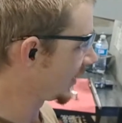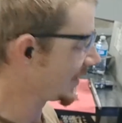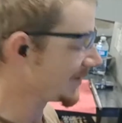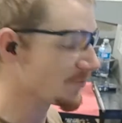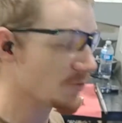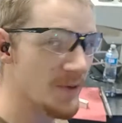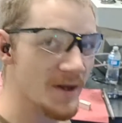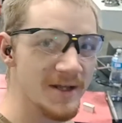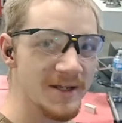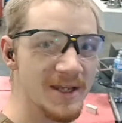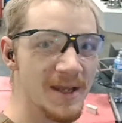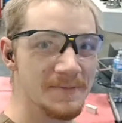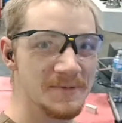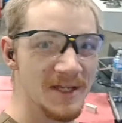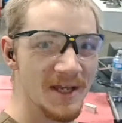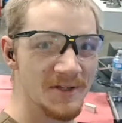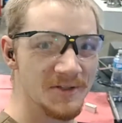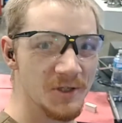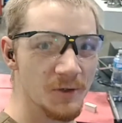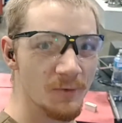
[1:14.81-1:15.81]
Everybody keeps
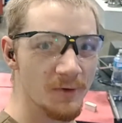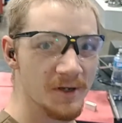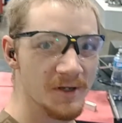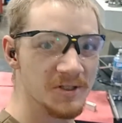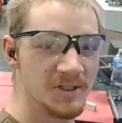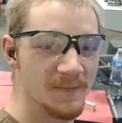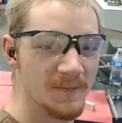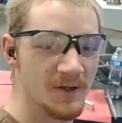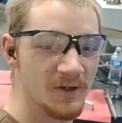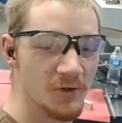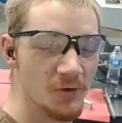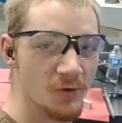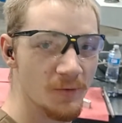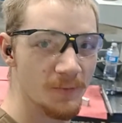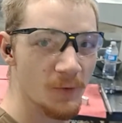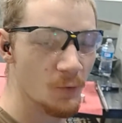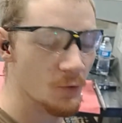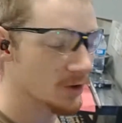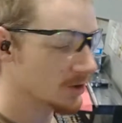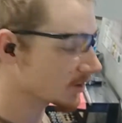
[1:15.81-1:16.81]
asking what it is I've been doing
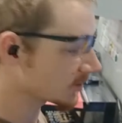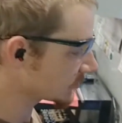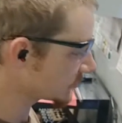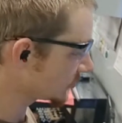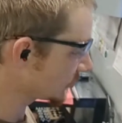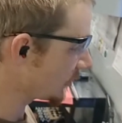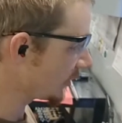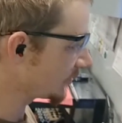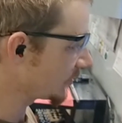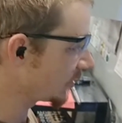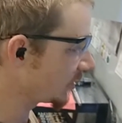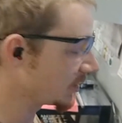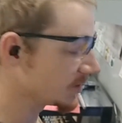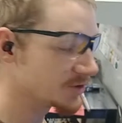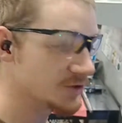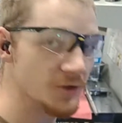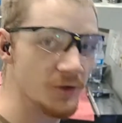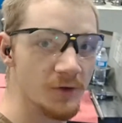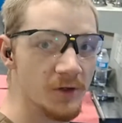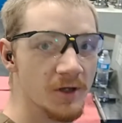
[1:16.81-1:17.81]
for work, so I thought
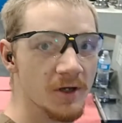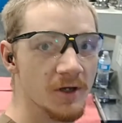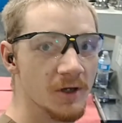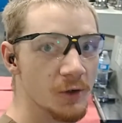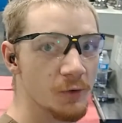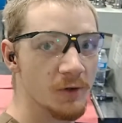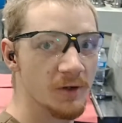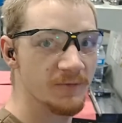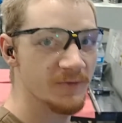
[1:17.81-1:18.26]
I'd show you a quick